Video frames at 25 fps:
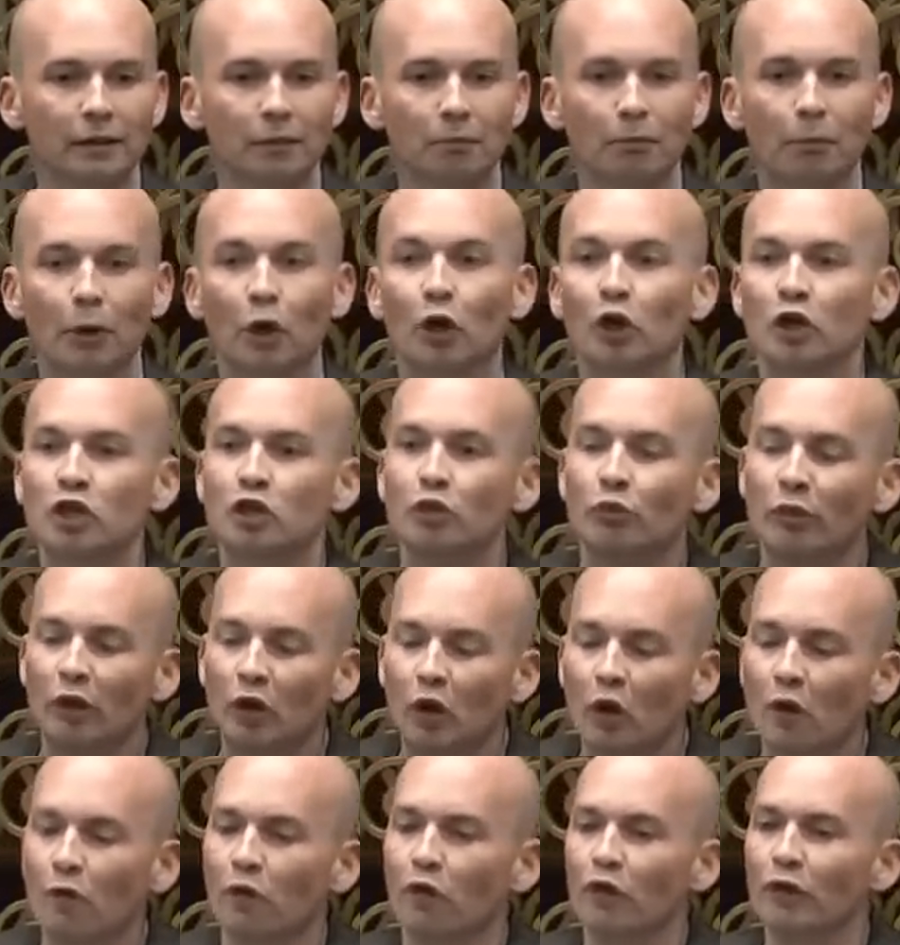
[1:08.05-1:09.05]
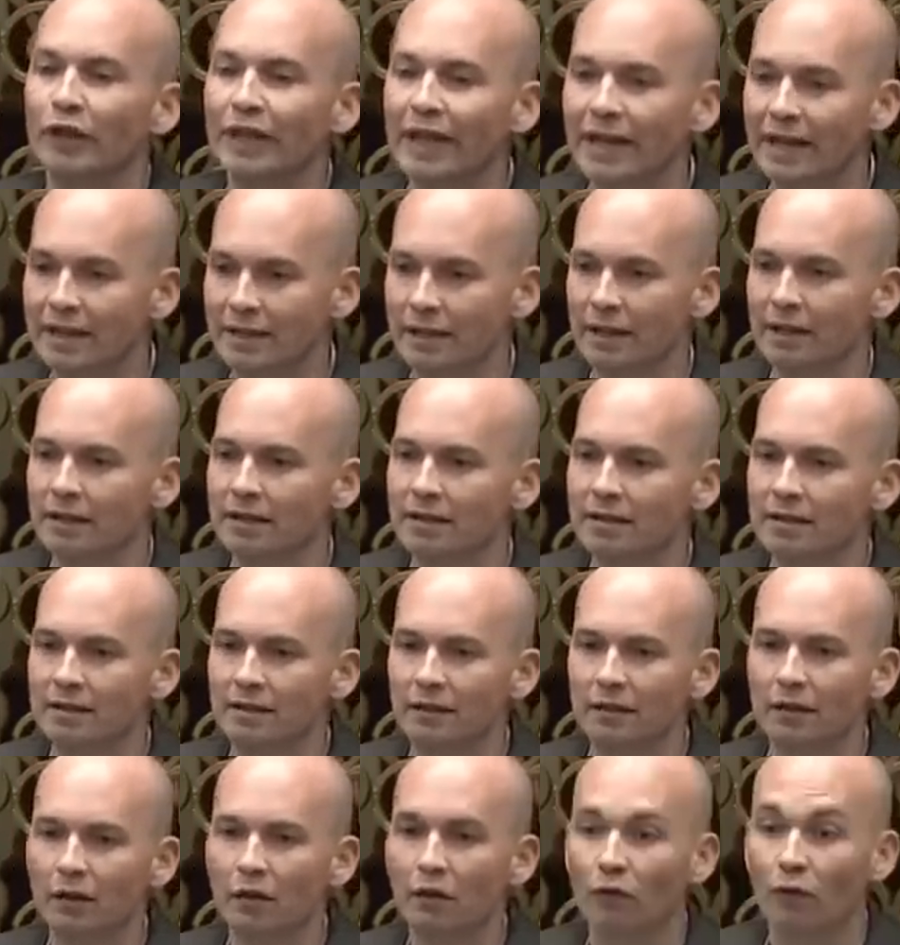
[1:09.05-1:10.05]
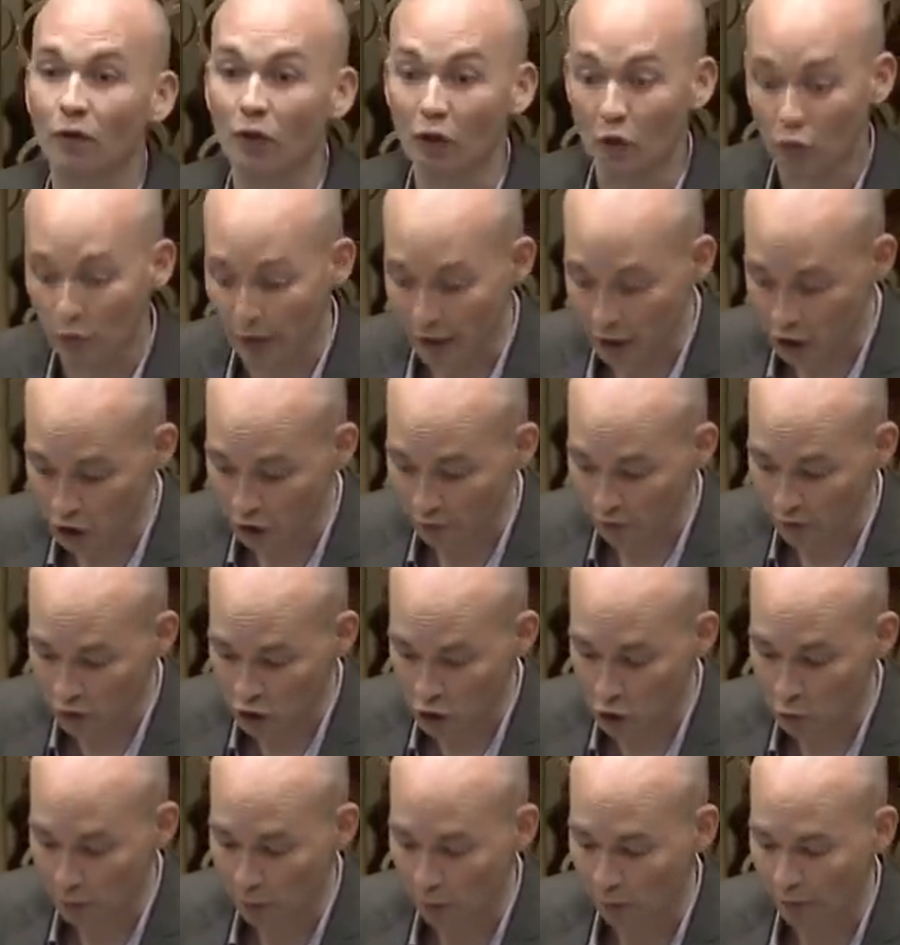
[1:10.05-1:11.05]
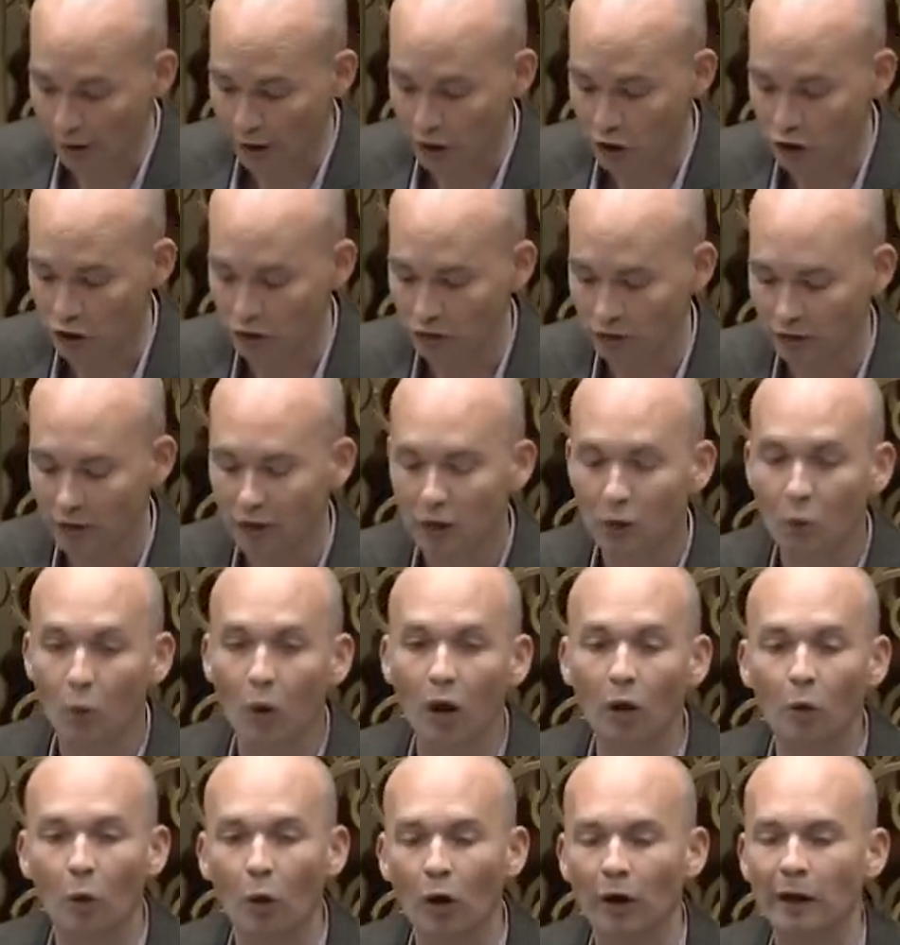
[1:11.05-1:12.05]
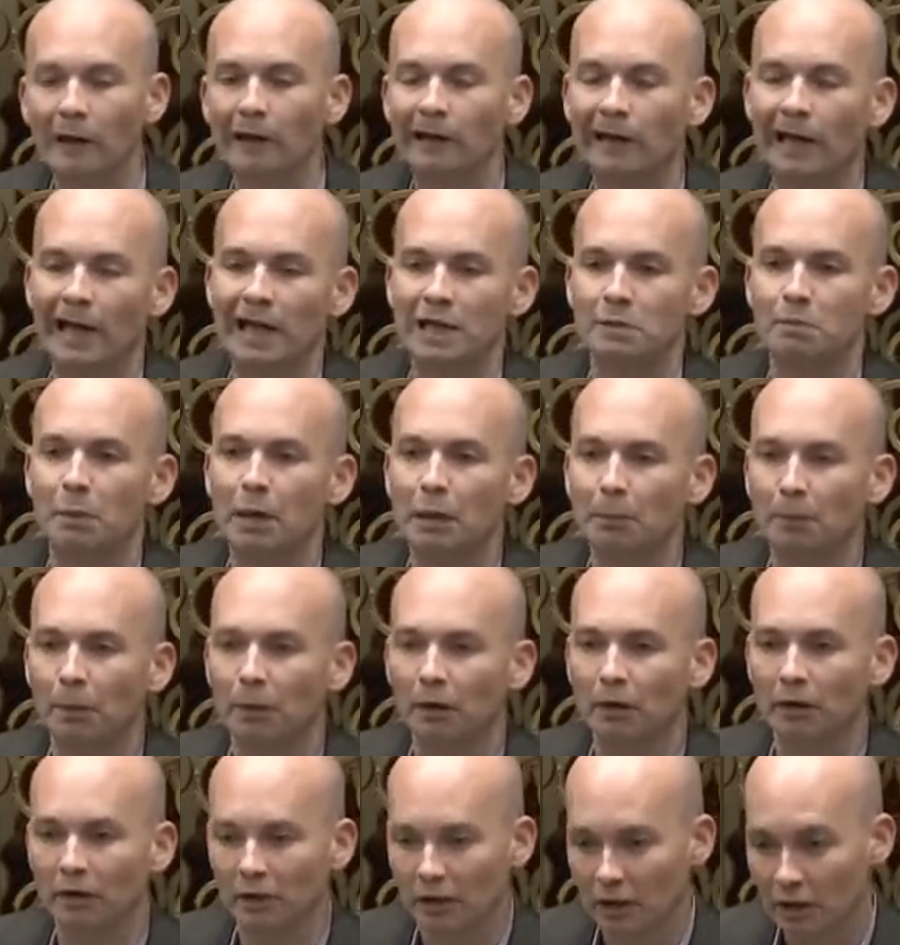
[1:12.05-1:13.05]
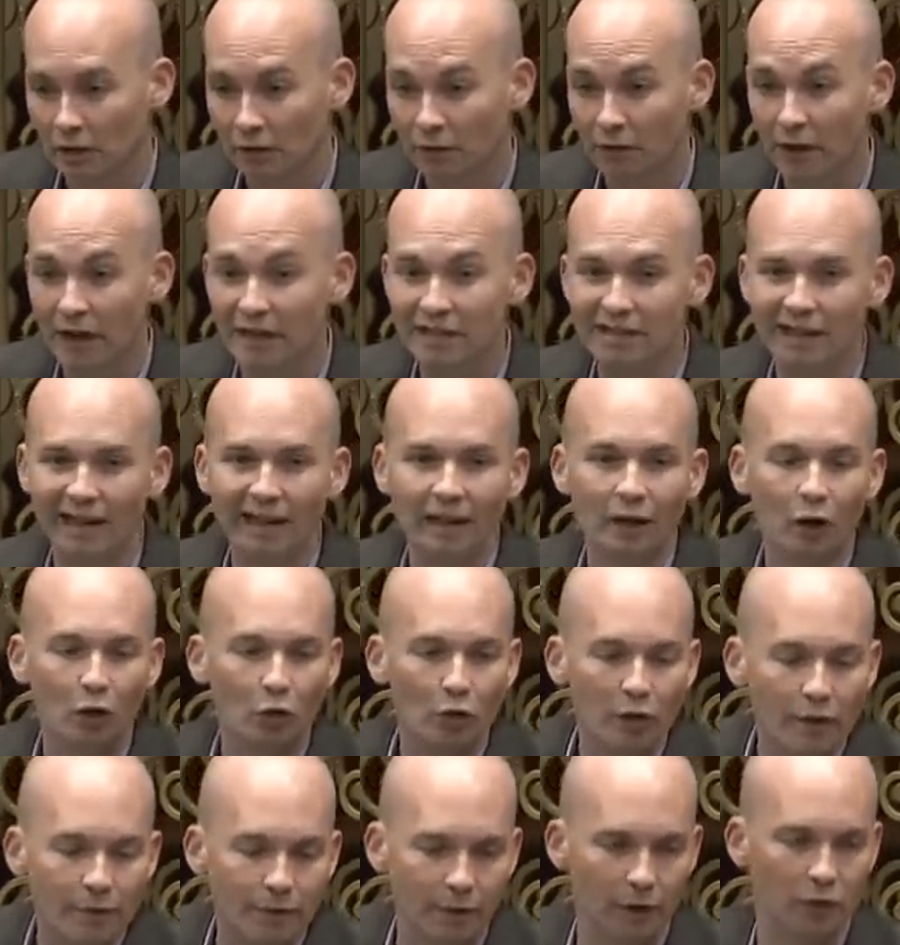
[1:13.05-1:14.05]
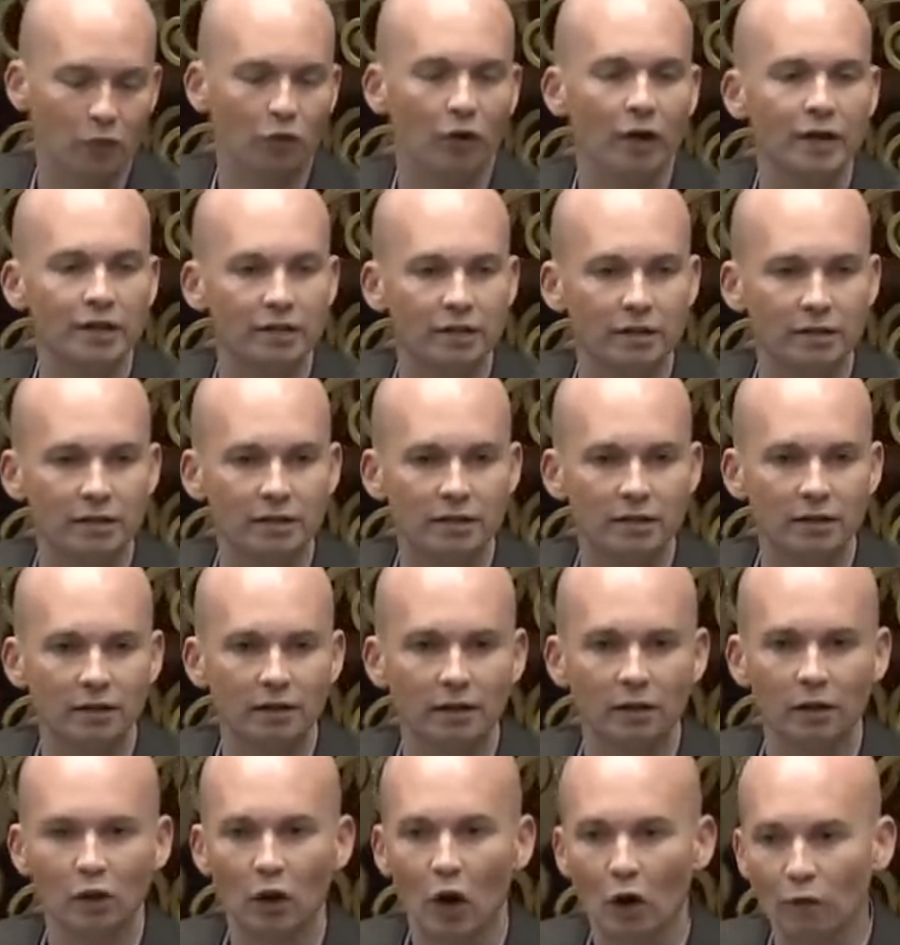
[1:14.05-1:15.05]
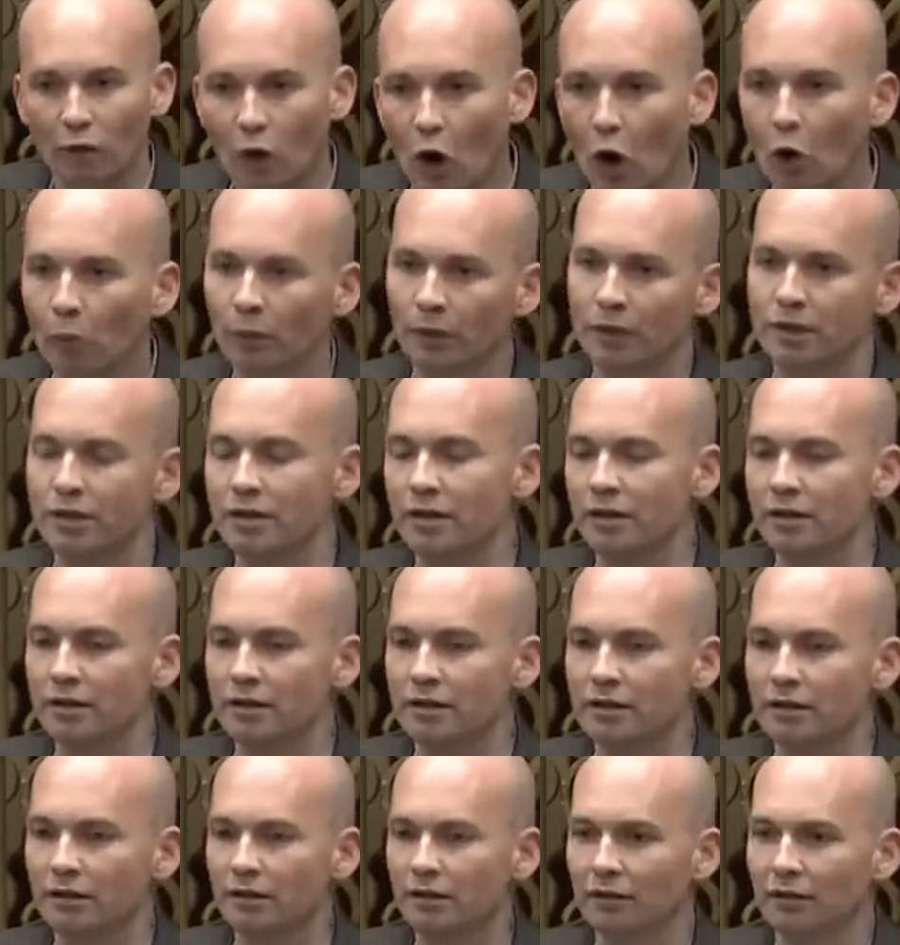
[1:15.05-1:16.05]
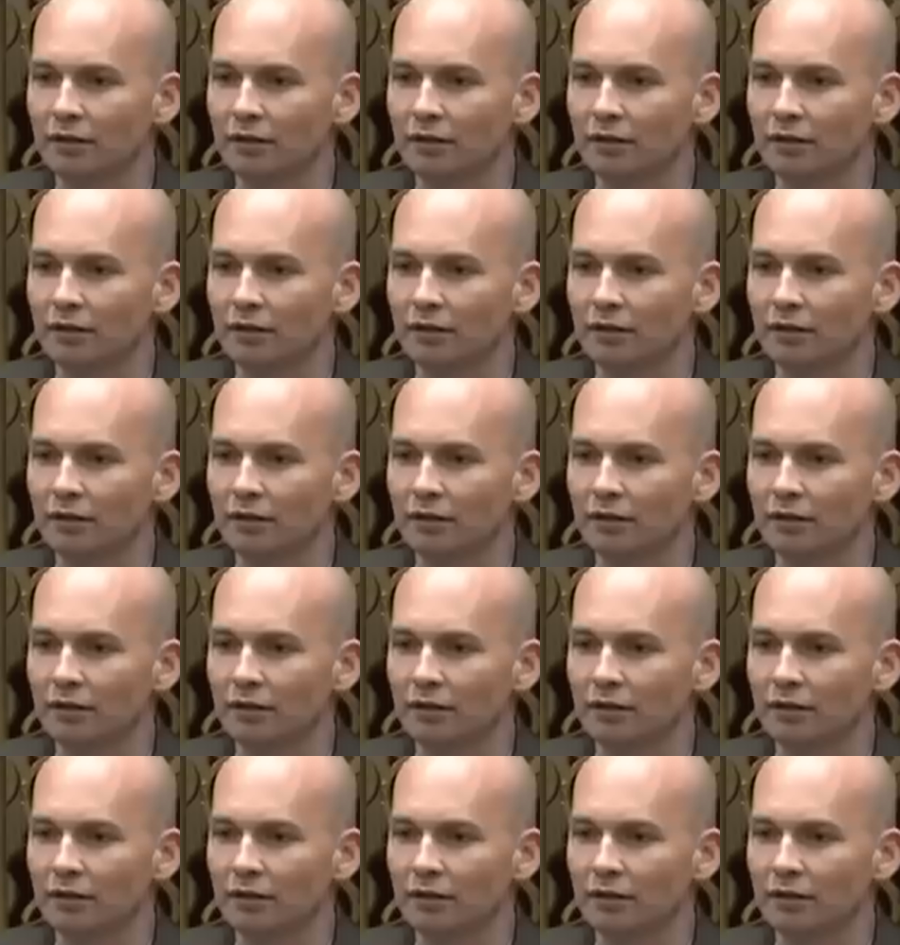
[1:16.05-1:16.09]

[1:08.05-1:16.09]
because the recovery exists for the rich and the super rich, while working class people face a horrific crisis of homelessness,